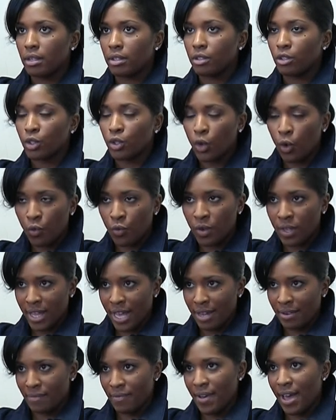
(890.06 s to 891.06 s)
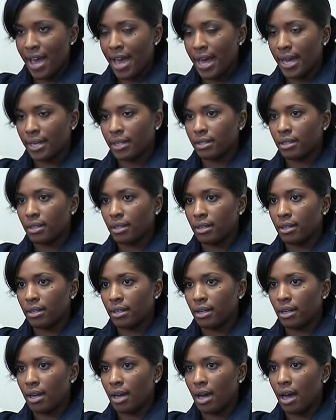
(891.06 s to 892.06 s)
So for that fact,
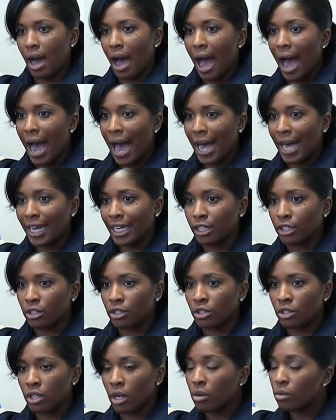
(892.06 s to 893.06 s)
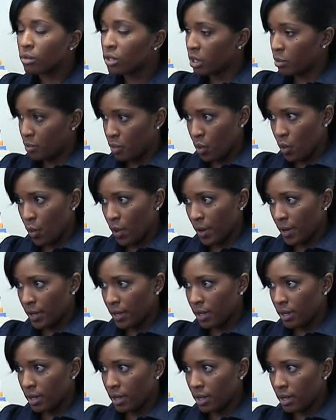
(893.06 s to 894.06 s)
I don't
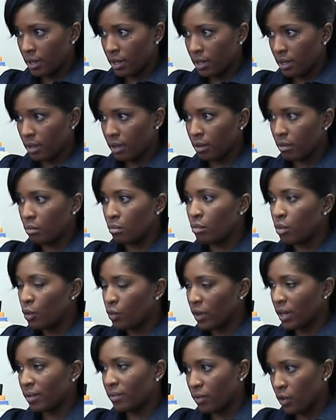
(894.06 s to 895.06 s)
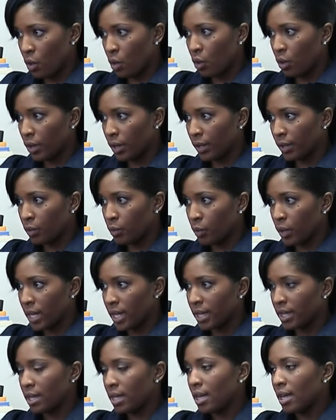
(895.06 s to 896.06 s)
support moving forward
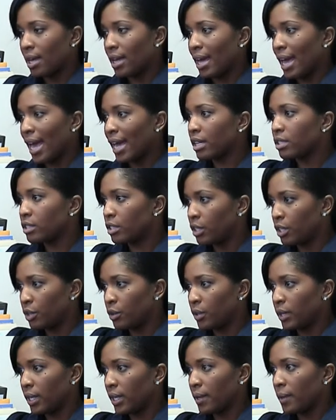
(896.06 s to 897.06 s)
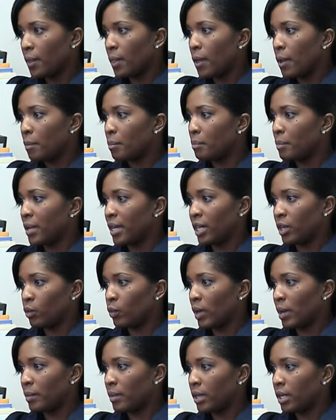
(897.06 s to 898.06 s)
with executing men and
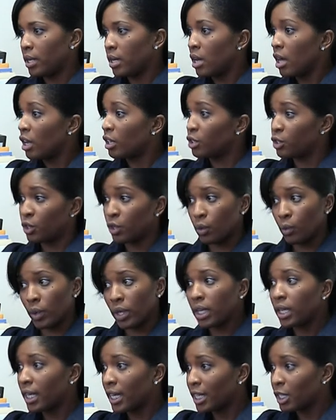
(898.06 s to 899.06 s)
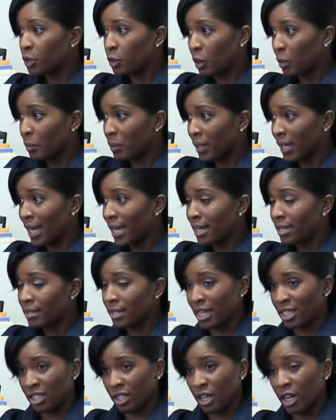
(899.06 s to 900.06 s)
women until we can get to a place
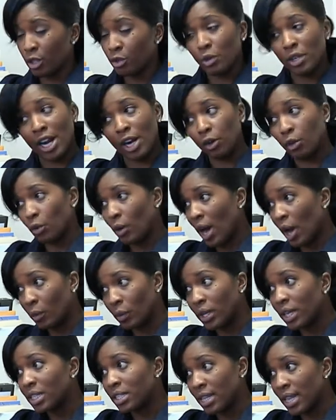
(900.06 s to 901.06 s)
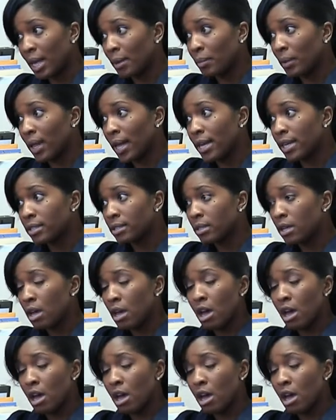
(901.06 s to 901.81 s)
as a country, and I don't know how we get to that place,